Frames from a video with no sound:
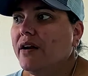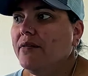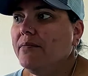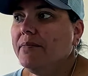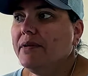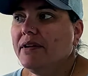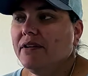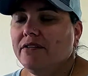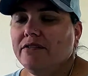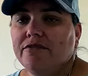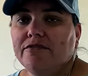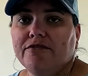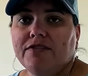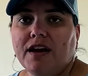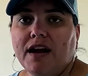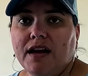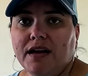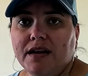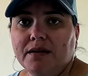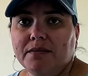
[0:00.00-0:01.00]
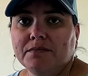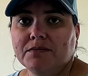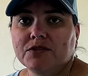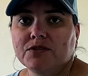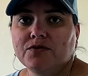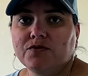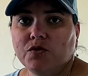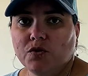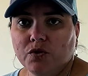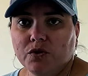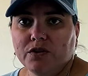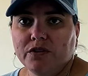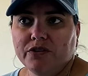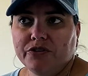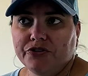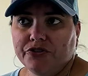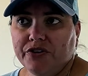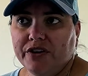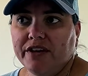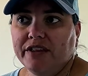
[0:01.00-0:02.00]
bit of items for the
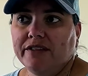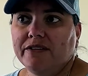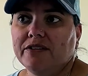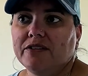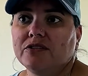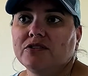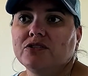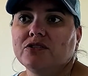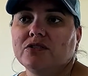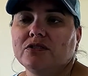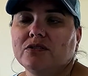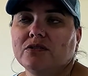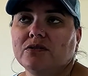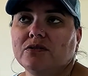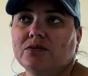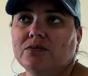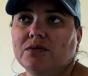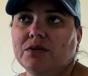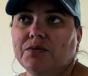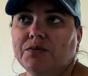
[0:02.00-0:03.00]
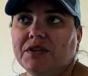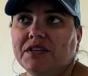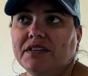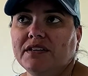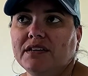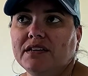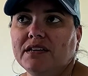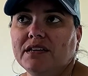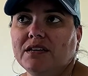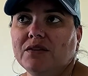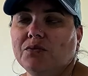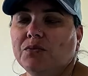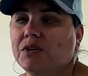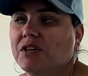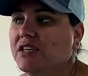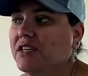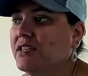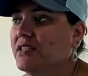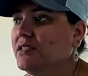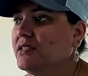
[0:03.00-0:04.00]
trailer. So what we did
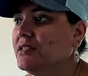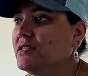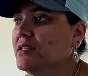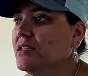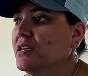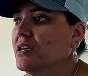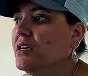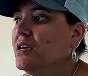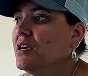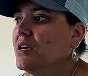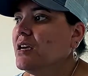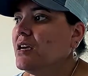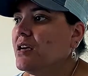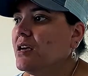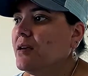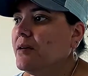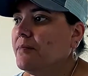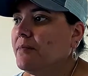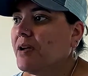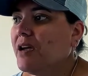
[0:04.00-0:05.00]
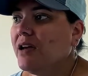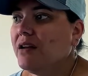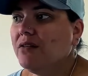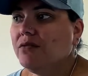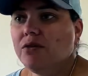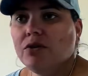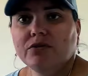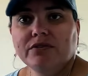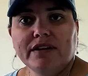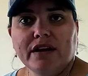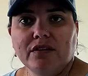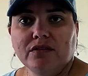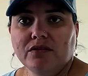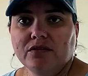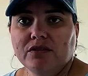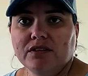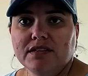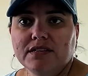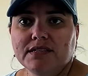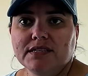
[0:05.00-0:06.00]
was kind of wrote down a
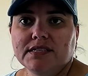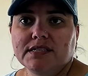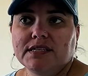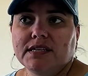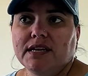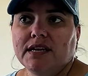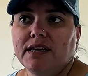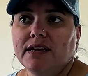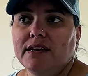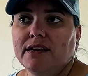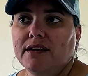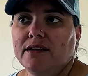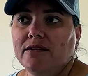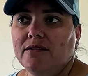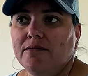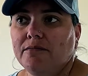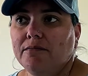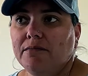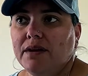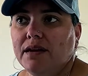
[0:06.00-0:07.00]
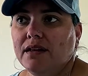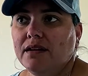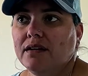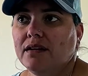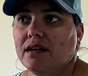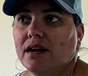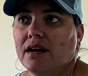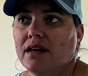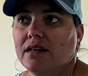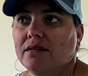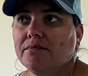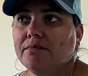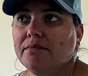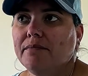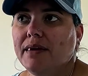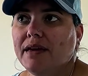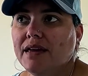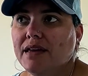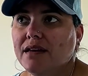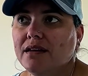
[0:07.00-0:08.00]
list and
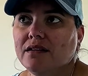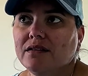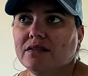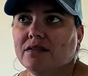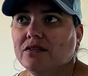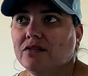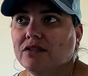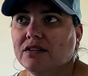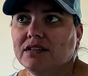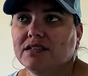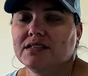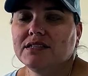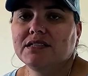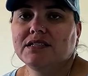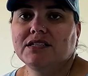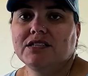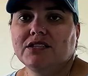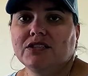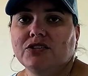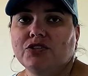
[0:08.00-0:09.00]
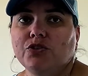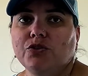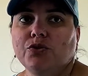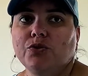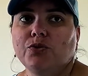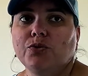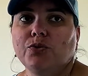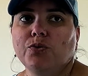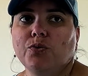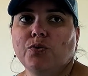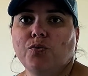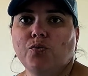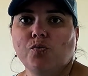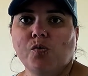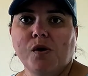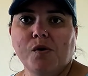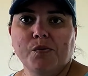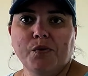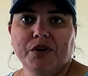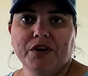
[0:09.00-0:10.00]
made the list to
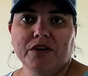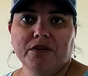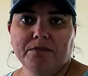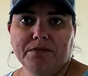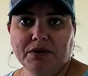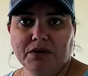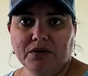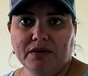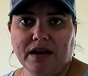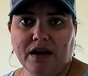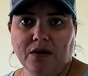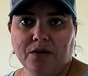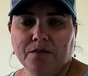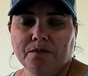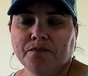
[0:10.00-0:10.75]
what we're going to build out.